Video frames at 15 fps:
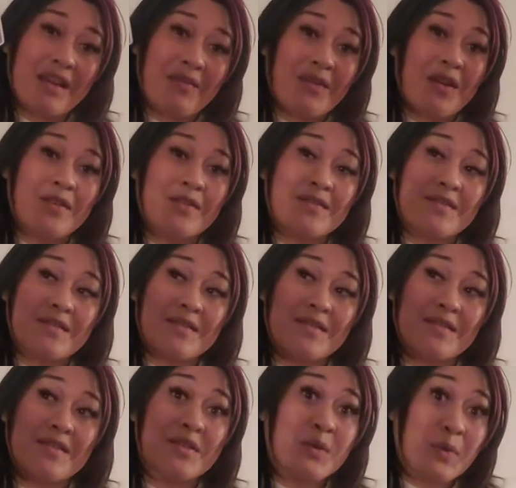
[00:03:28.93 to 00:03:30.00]
not
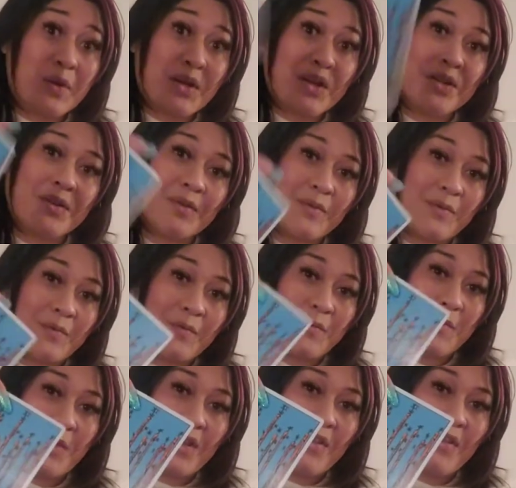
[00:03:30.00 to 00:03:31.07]
sooner.
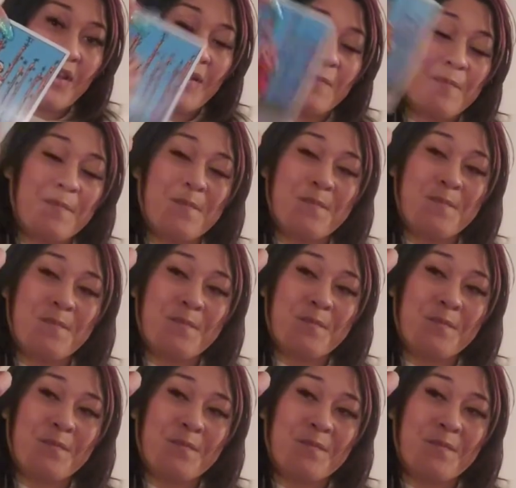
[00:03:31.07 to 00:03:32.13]
We'll
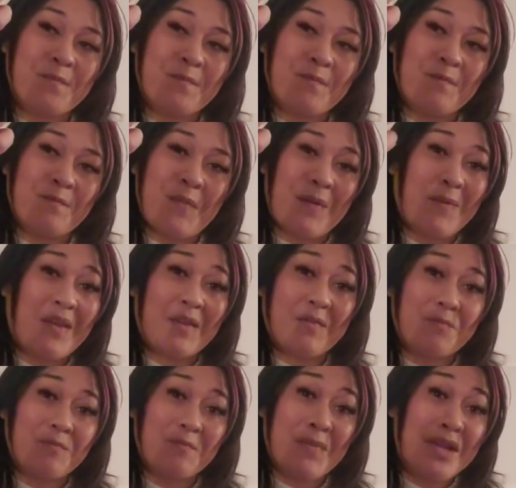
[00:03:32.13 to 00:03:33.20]
maybe
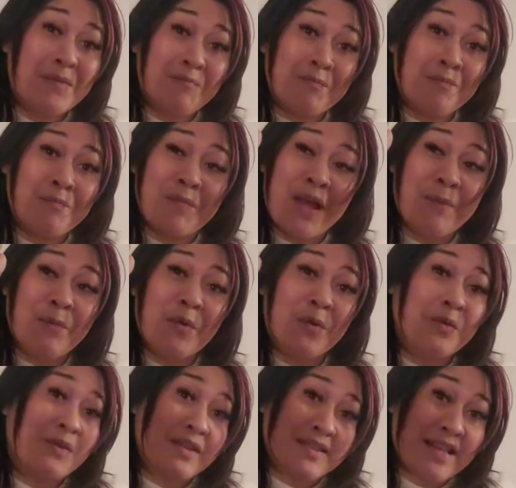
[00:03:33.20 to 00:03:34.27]

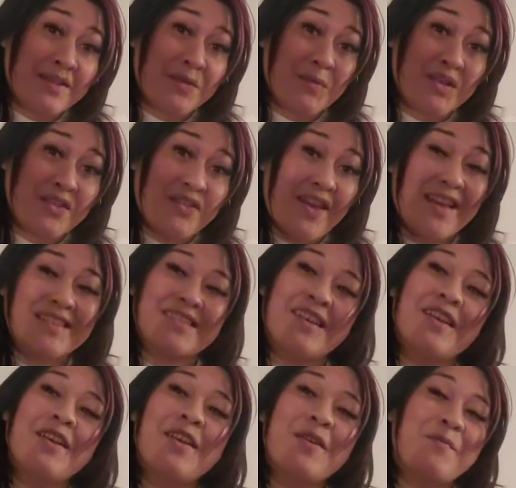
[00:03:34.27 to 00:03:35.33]
mid-April. Is that too much to ask?
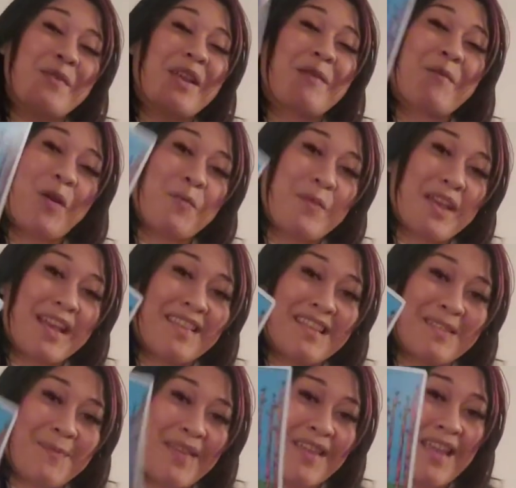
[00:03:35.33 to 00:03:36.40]
But I'm hoping at
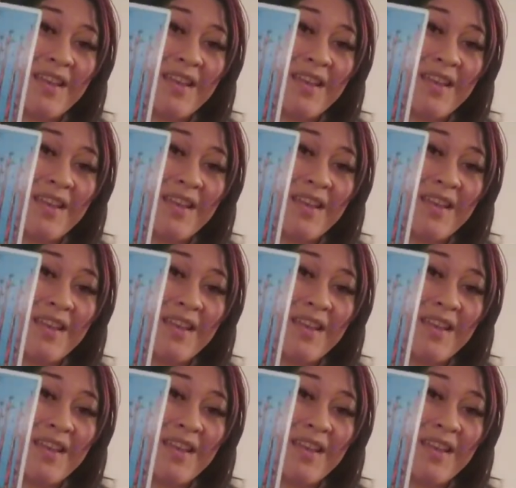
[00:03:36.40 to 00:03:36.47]
least by the end